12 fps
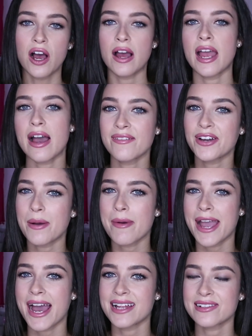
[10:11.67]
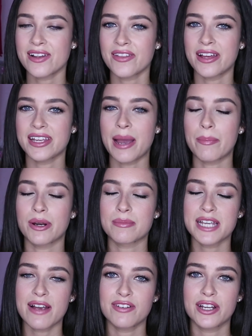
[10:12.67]
I haven't got my hands on that yet, but I'm
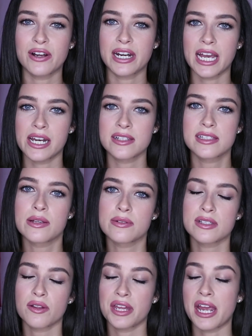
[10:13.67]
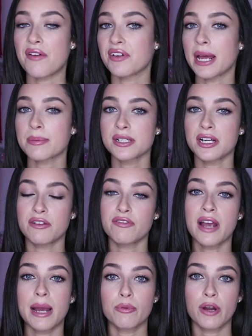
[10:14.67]
definitely going to get it soon. So they have an absolutely
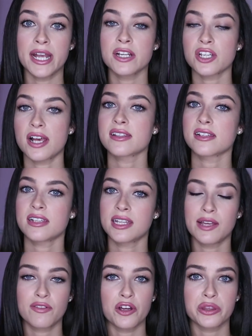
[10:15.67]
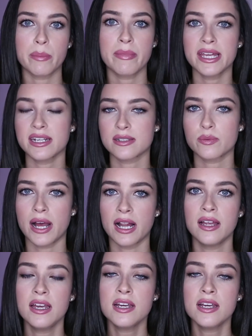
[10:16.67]
fab range. As I said, they've got the mitt as well,